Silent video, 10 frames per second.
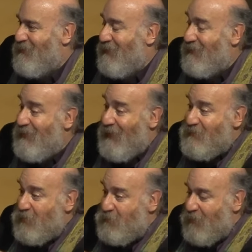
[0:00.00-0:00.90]
And the guys
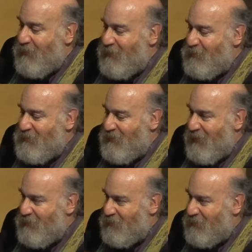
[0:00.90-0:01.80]
that are very close
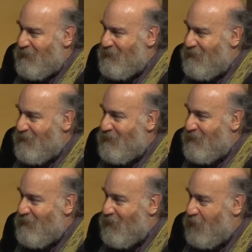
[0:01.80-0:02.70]
together,
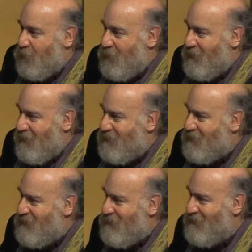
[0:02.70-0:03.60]
are doing
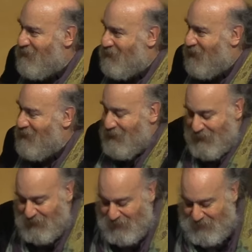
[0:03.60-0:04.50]
this, right?
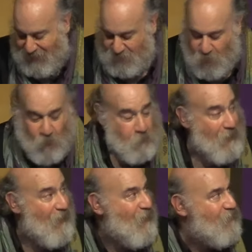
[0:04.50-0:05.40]
And the whole
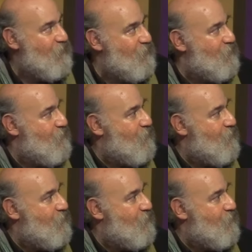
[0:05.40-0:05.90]
pattern